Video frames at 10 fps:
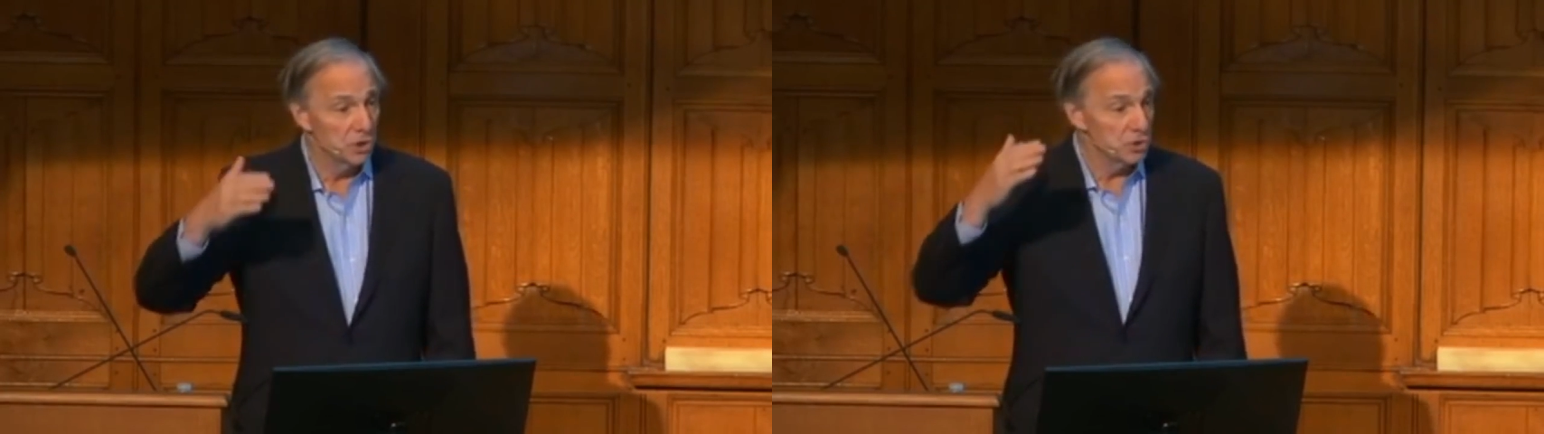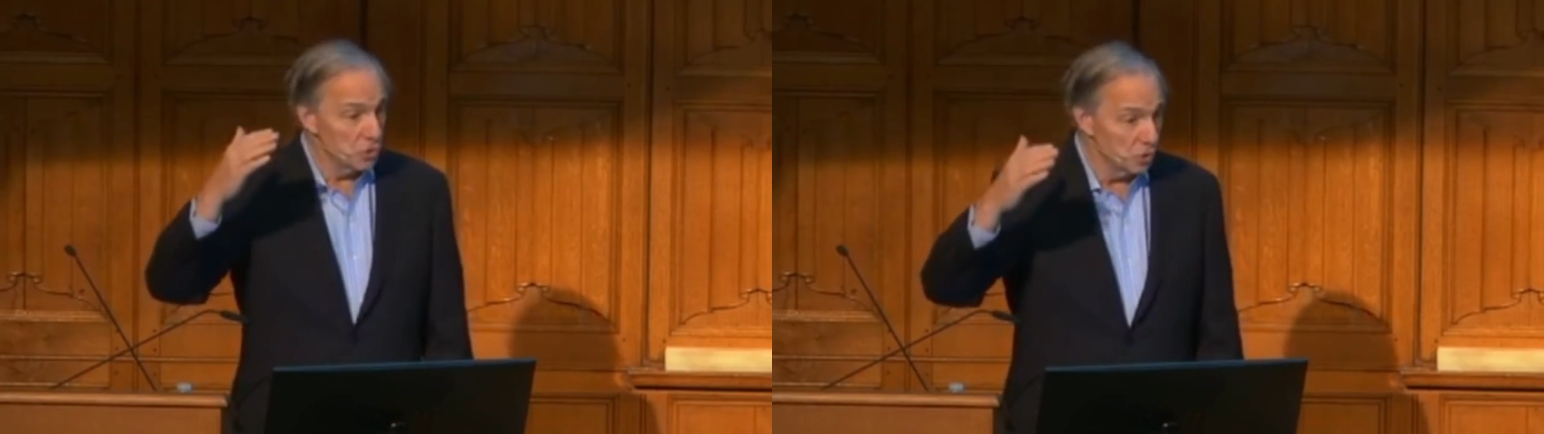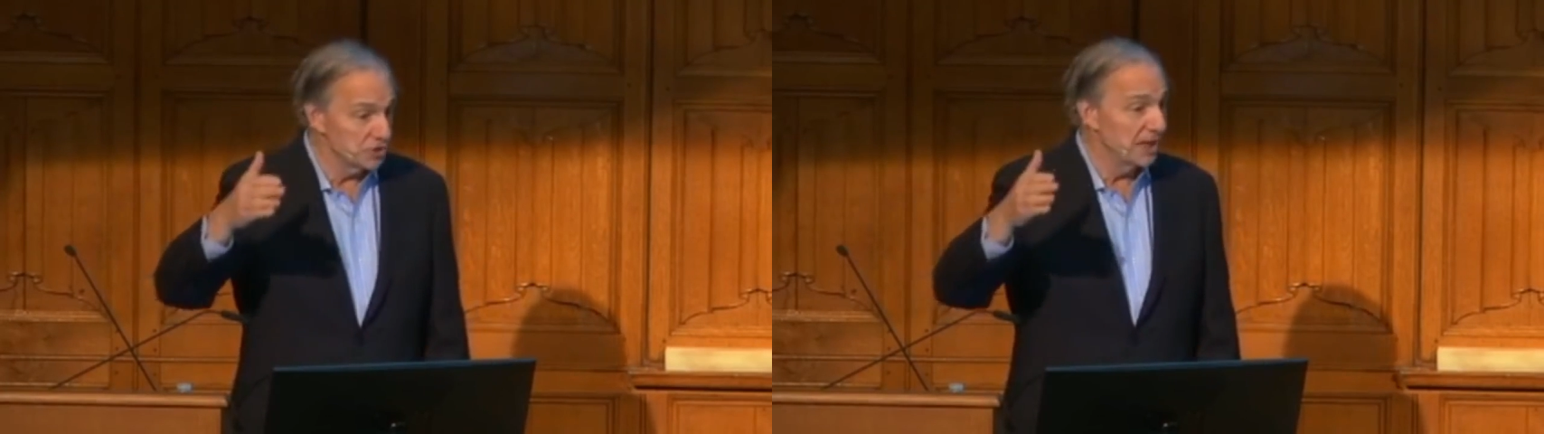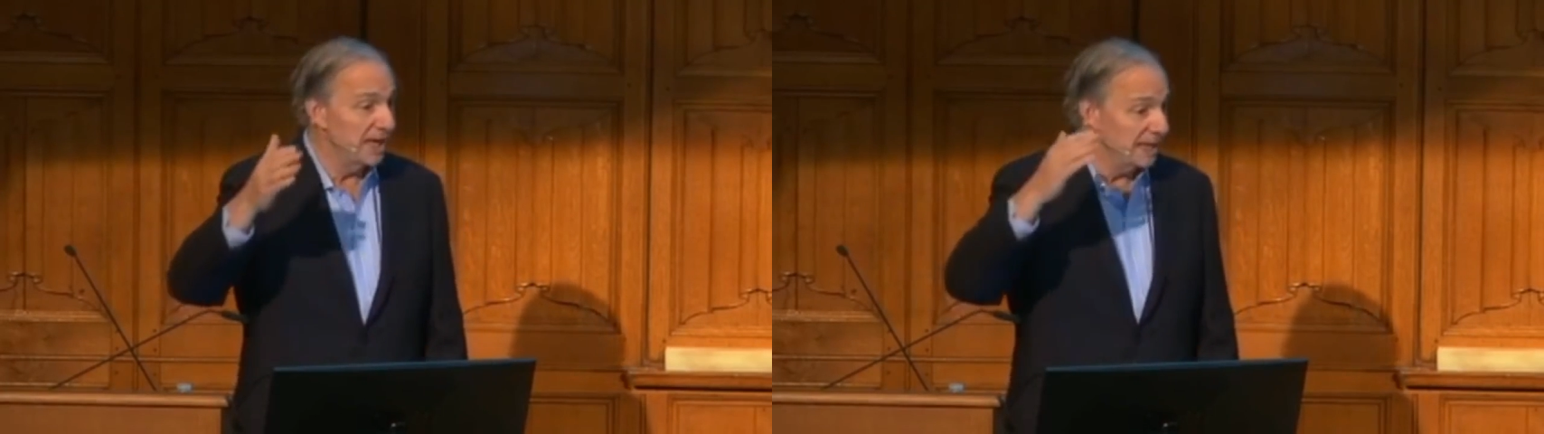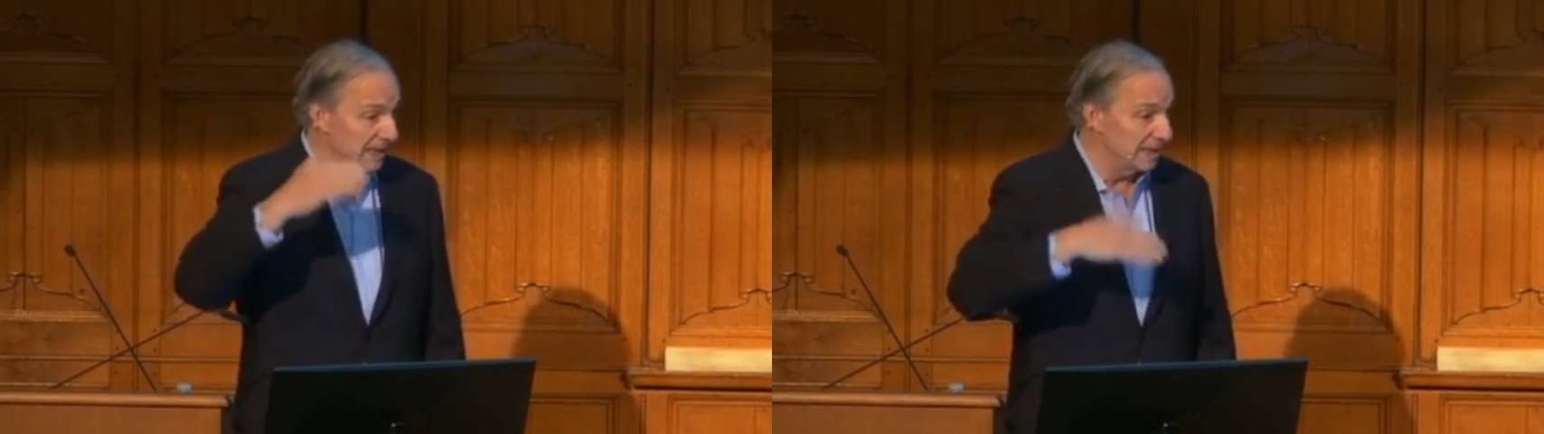you're
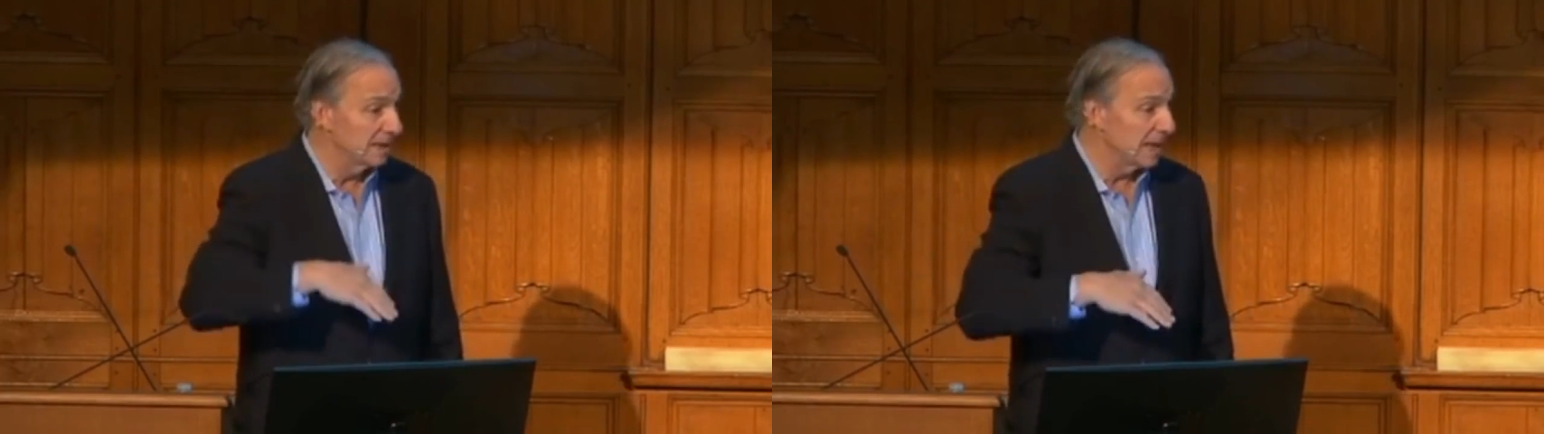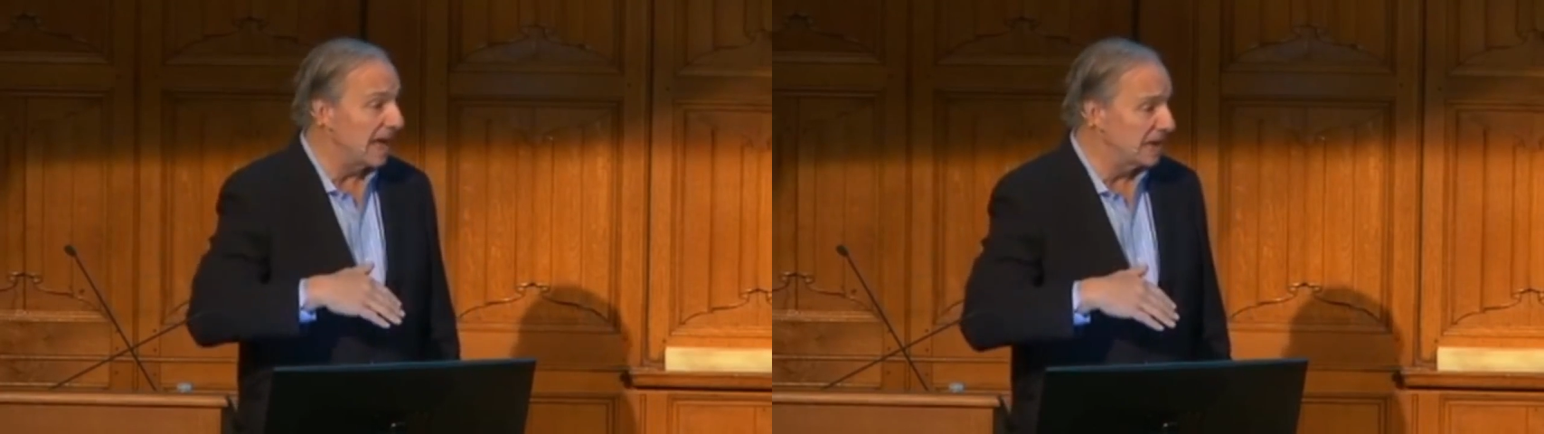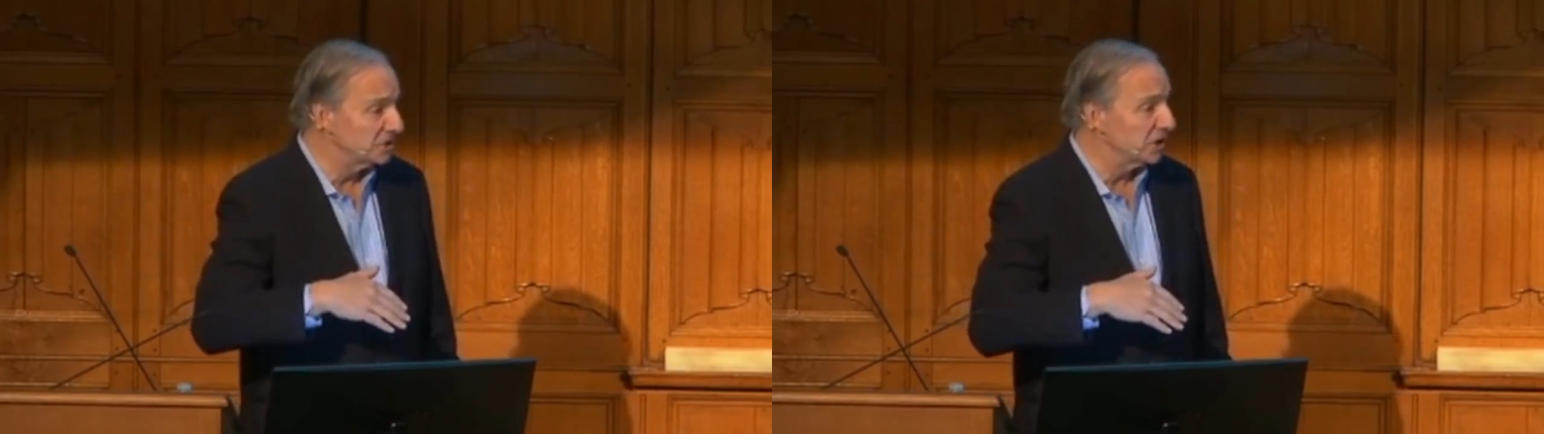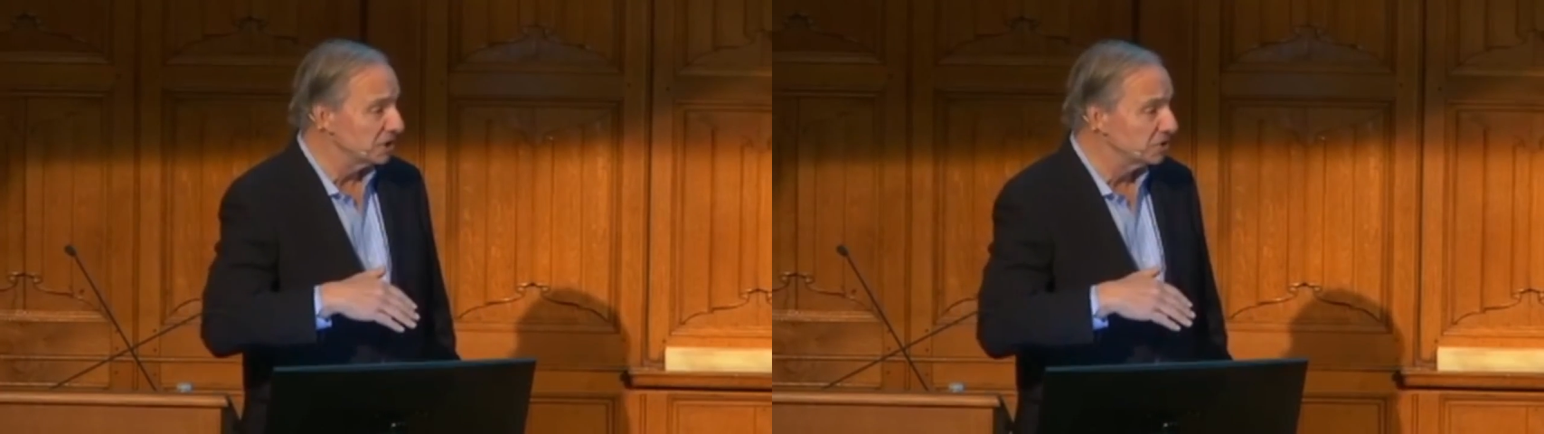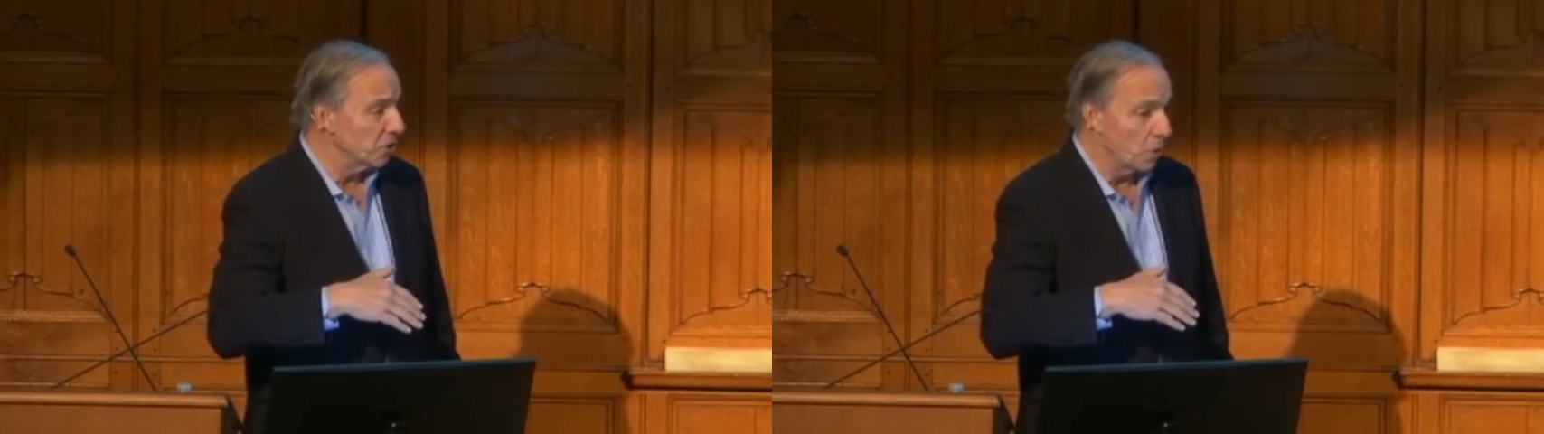taking
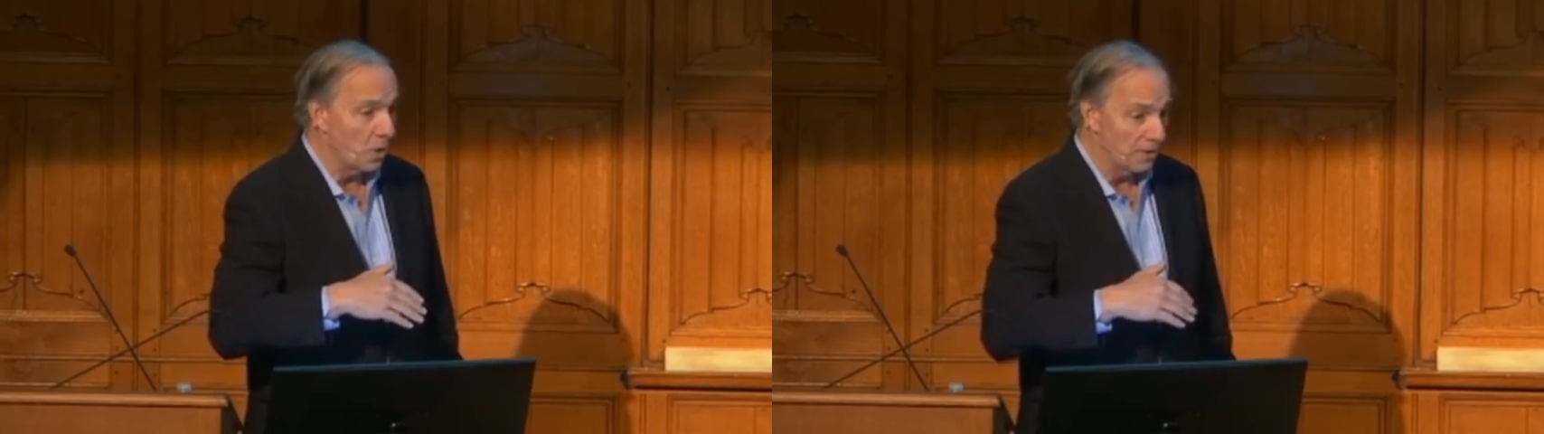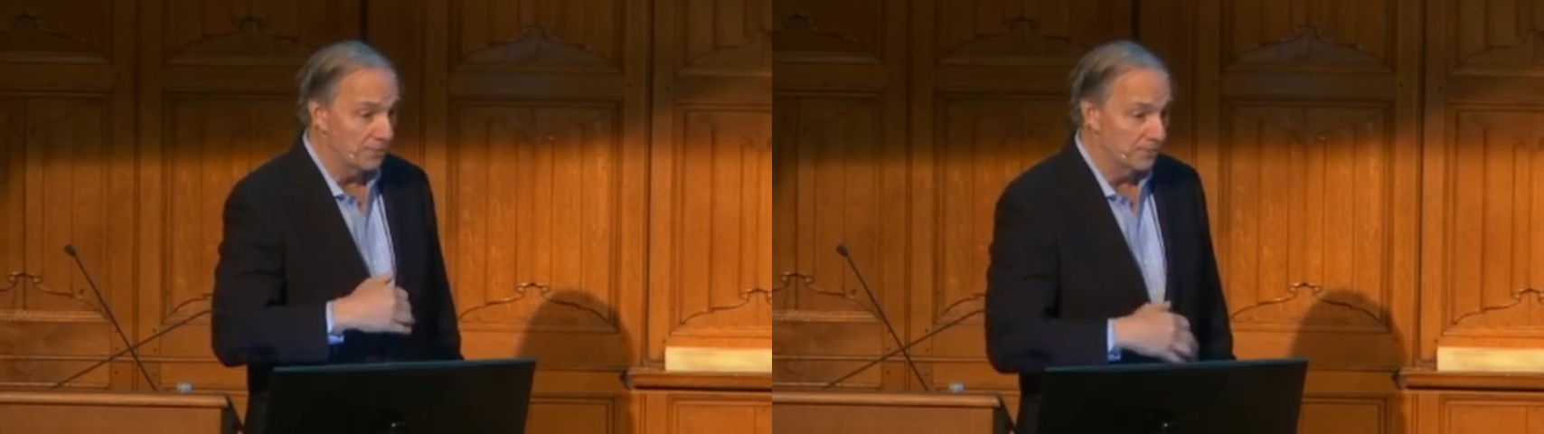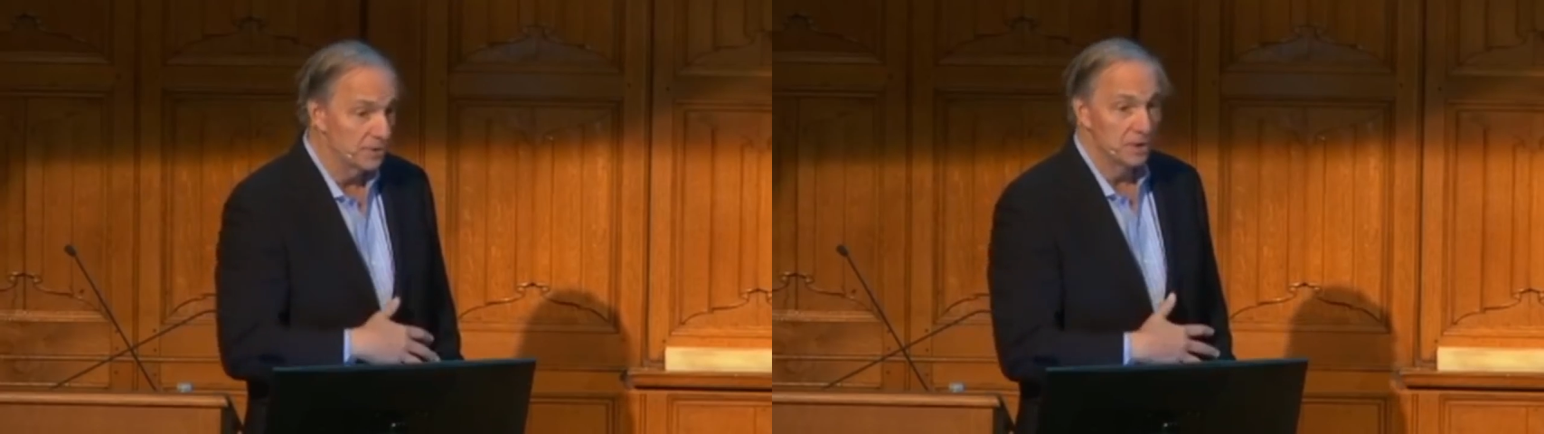assets off